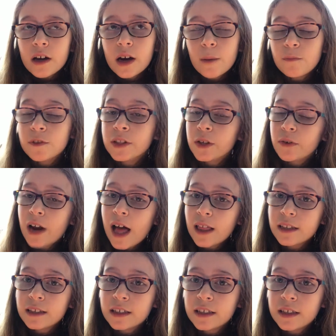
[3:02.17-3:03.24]
Comfort
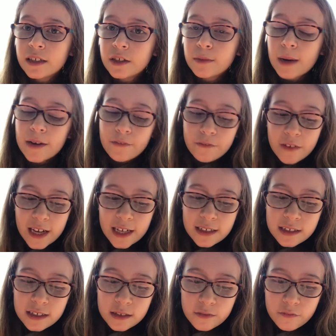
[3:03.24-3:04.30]
zonality, you might
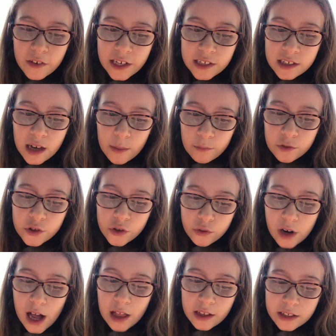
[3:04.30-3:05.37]
face comfort
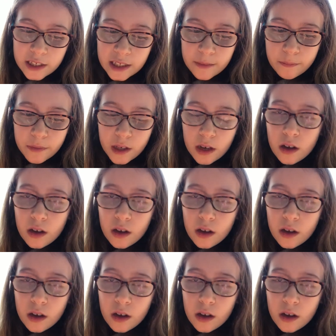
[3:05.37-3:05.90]
zonality,